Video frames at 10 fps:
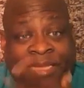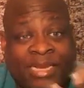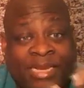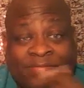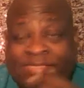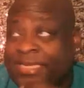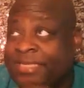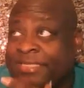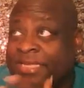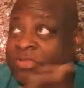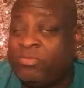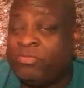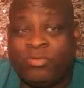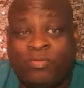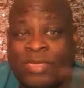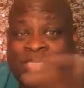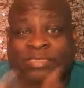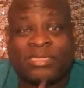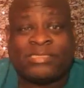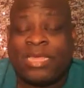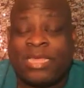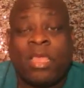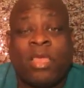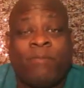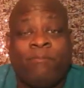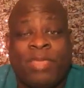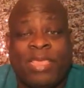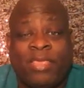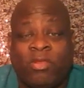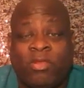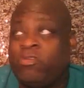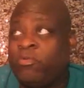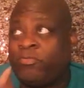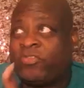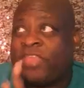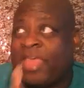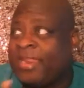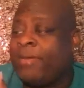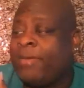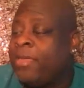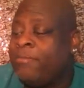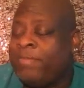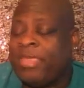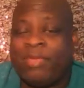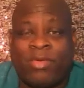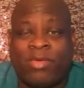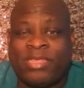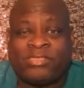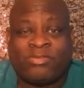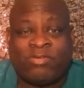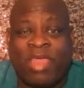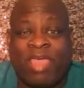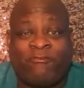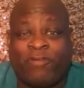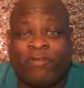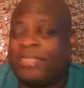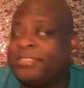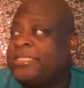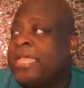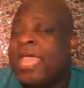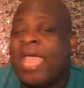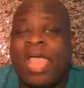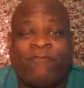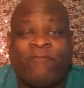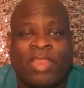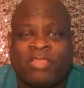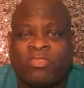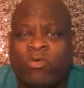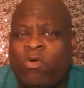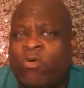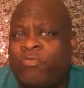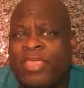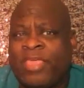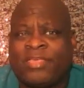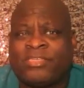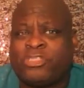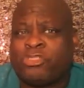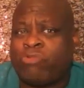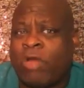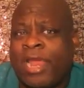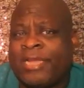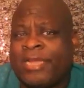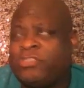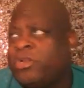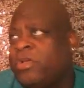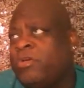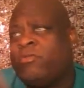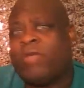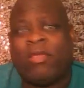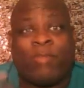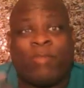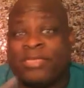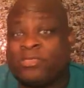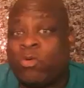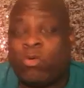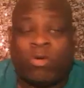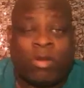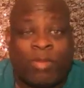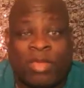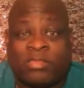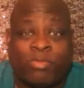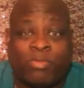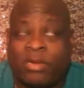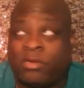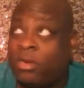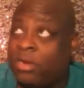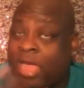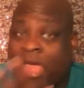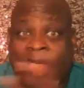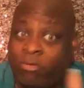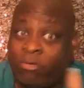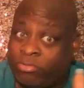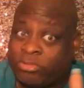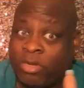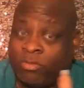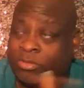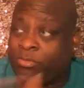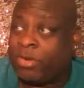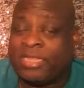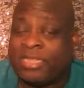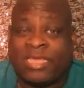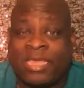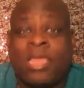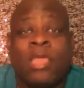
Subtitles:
Enough said. Then you basically said, you're setting it up. Me and Monice are not friends. I feel like the whole thing is strange. You know, everybody's going on about the Brit. You know, I agree with y'all with the Britney thing.